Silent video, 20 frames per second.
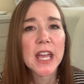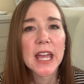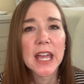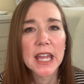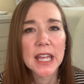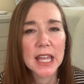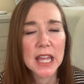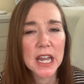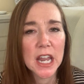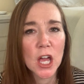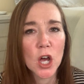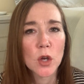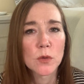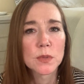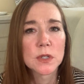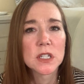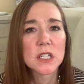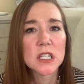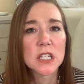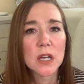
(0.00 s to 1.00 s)
it can
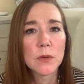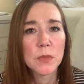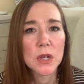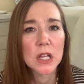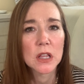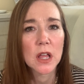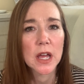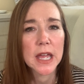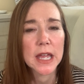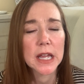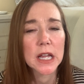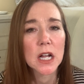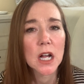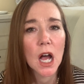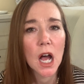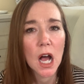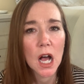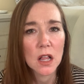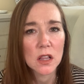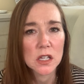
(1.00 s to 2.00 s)
help stimulate
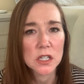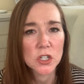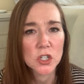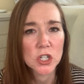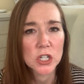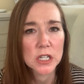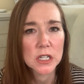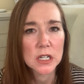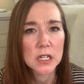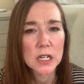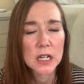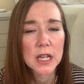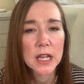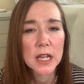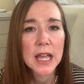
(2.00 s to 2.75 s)
collagen.